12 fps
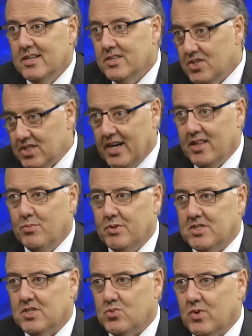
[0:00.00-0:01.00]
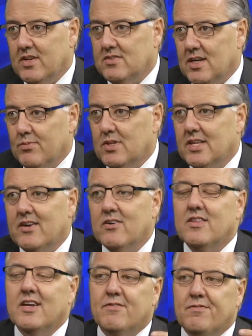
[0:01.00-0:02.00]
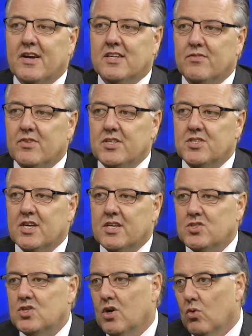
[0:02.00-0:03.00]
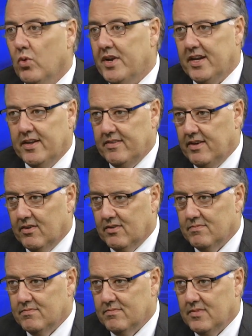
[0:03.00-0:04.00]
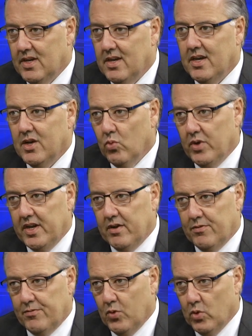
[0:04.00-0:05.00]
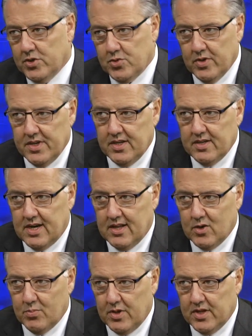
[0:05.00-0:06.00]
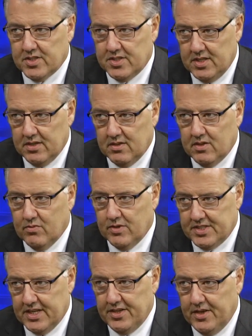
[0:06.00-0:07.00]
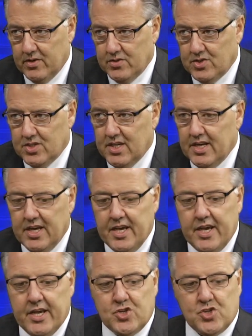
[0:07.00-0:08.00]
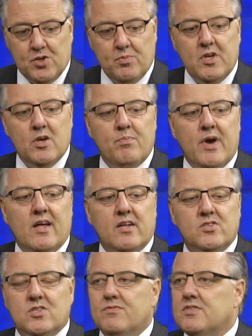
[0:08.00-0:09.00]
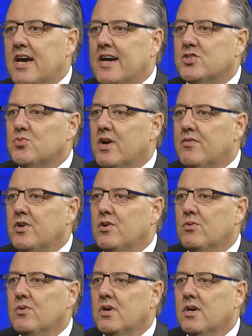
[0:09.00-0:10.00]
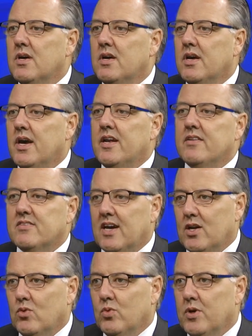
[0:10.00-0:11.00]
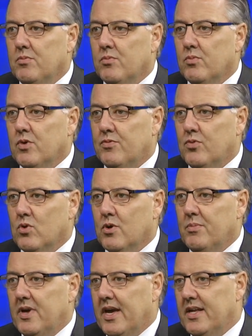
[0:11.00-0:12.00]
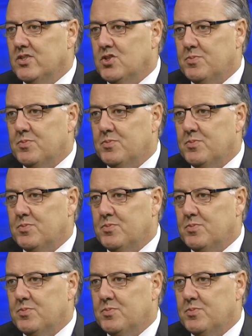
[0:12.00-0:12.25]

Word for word: sign the Business Roundtable letter that effectively says we need a deal. We need a four trillion dollars plus deal over ten years. It should be a balance of tax revenue and entitlement reform and